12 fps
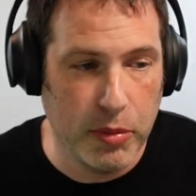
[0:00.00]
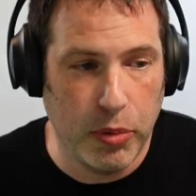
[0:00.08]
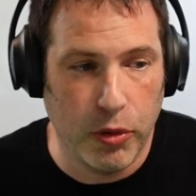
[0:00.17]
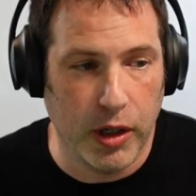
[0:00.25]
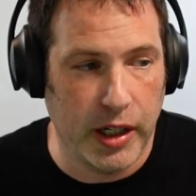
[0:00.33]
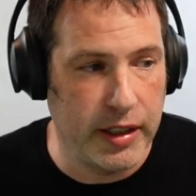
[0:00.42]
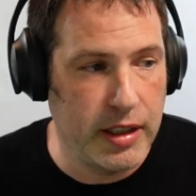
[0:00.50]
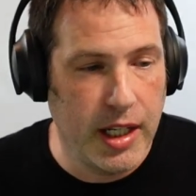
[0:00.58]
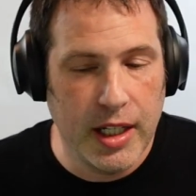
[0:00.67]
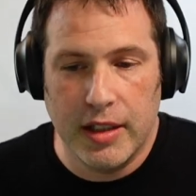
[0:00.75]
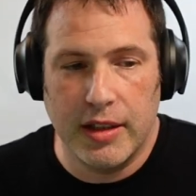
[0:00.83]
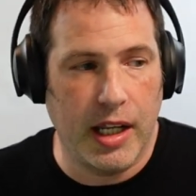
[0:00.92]
important.
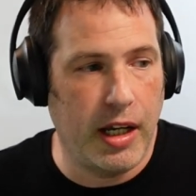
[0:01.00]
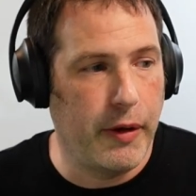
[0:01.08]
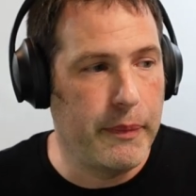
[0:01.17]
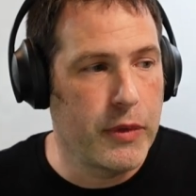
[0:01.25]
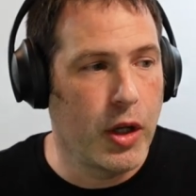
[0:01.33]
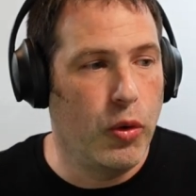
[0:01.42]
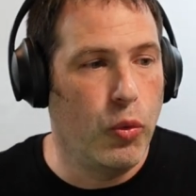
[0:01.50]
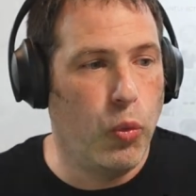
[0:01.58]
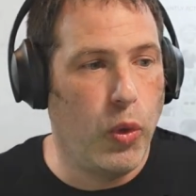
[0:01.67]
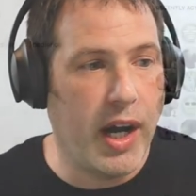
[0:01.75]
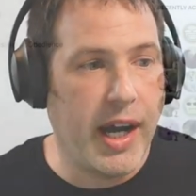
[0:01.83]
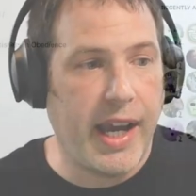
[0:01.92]
Now,
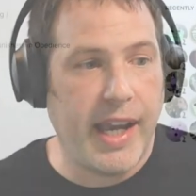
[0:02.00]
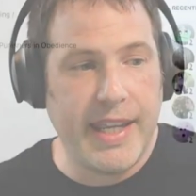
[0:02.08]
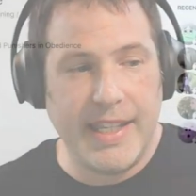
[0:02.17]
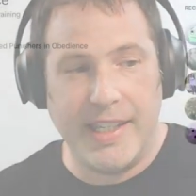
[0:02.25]
why